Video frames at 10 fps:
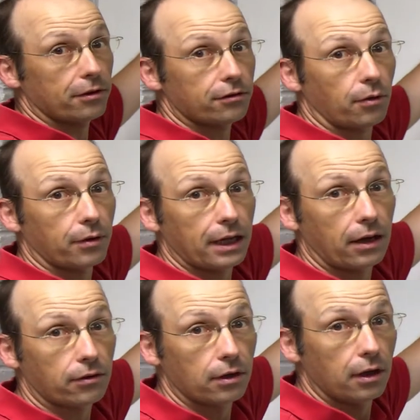to be slowing
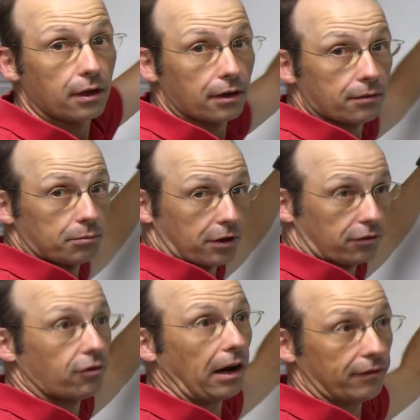down
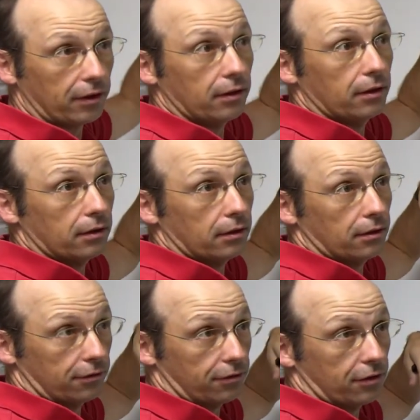because gravity
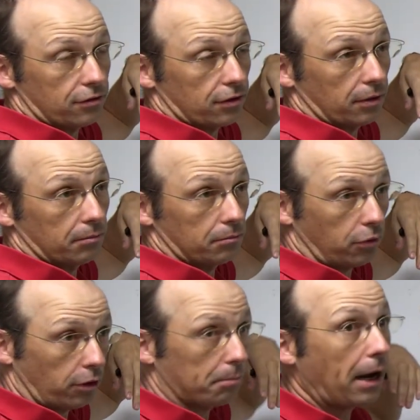is essentially
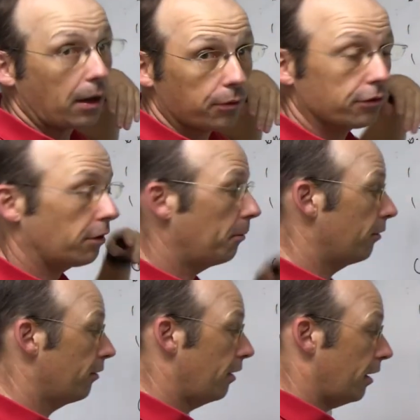pulling backwards on it
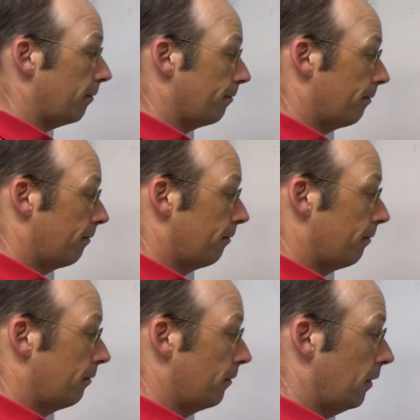most of the time.
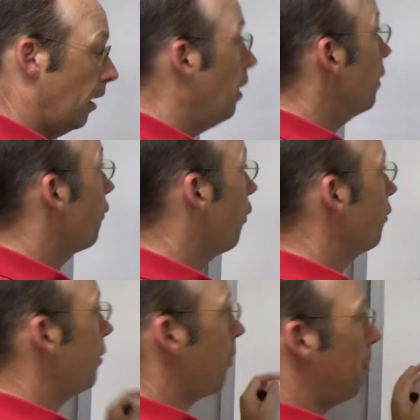The
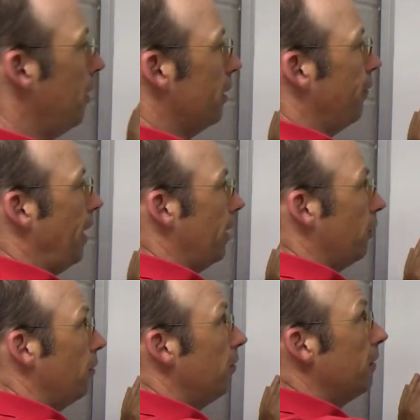first time I picked a
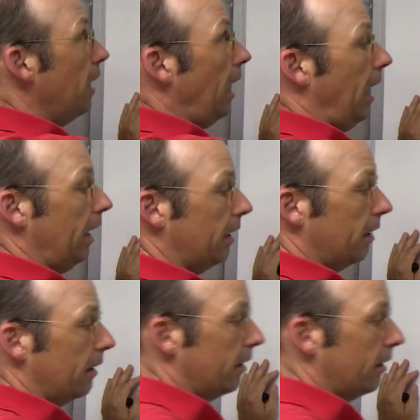value and